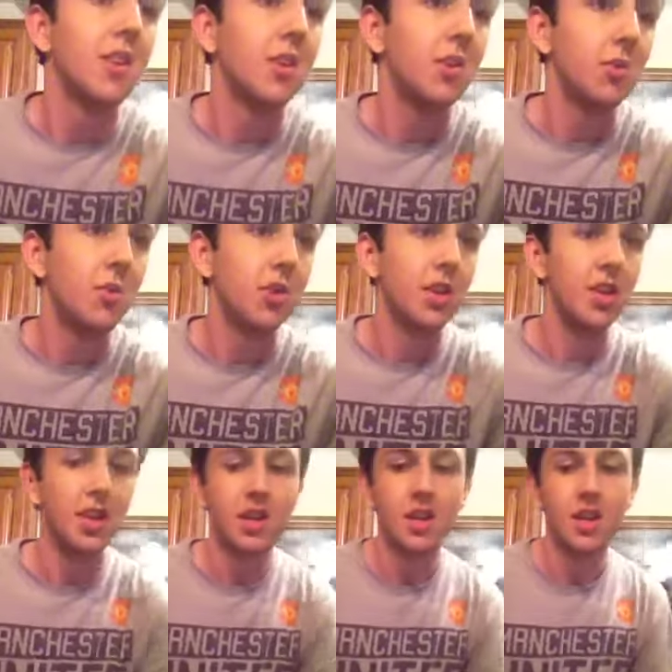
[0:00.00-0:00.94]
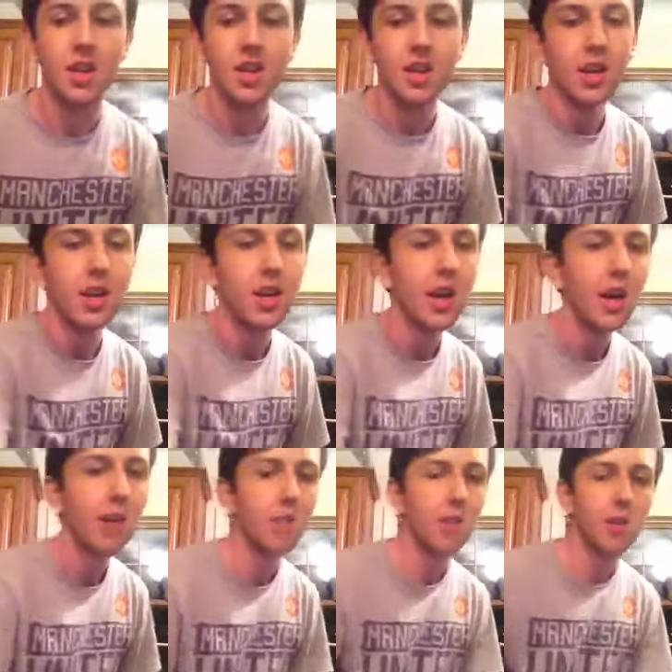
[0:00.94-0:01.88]
You'll need 1/2
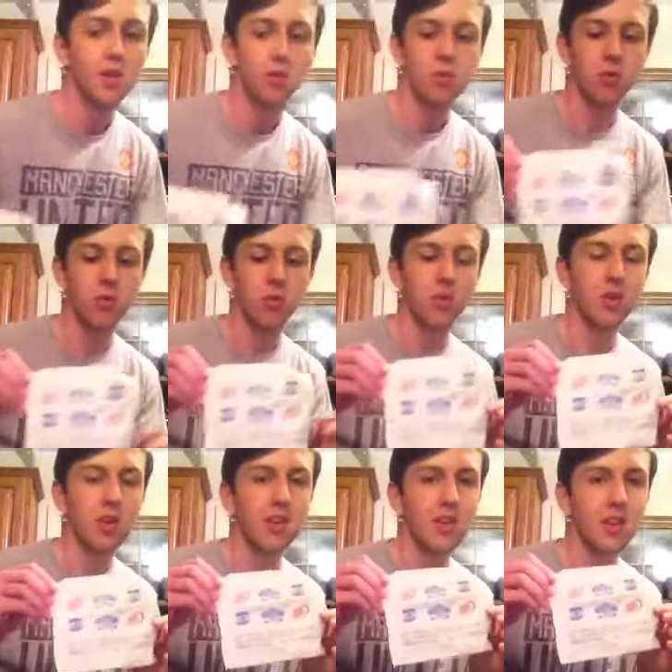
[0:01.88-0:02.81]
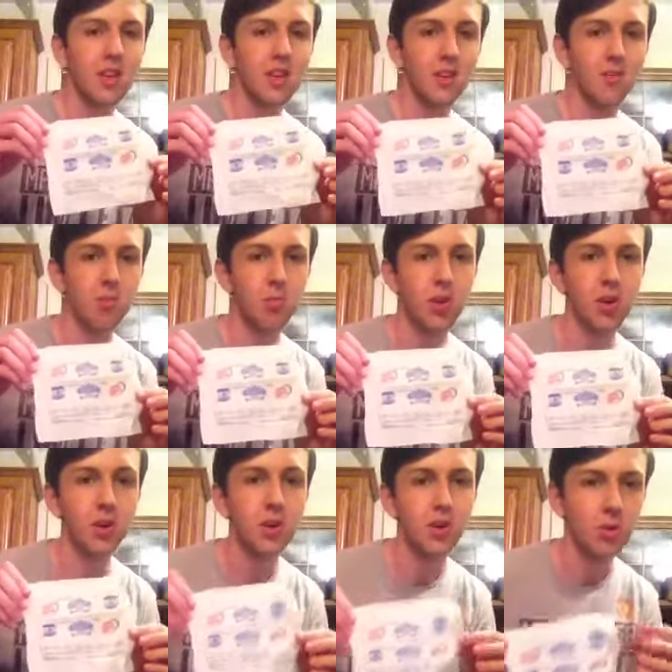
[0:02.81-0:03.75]
cup or 1 stick of butter